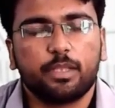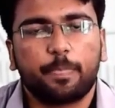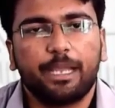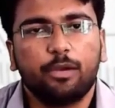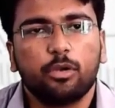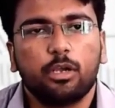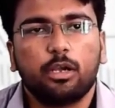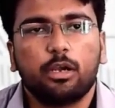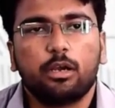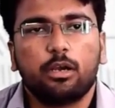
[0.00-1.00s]
Now,
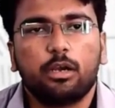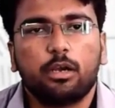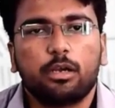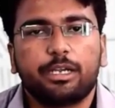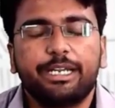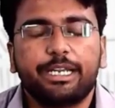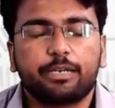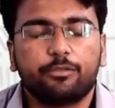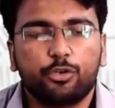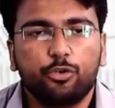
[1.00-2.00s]

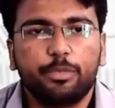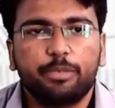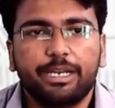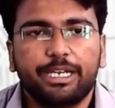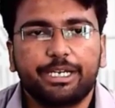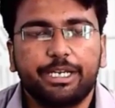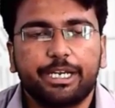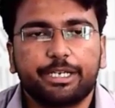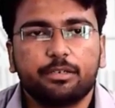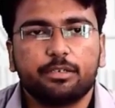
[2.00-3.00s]
indicator, what do you mean by
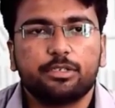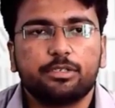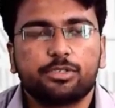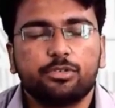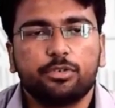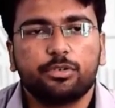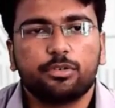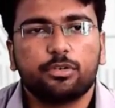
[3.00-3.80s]
indicator? So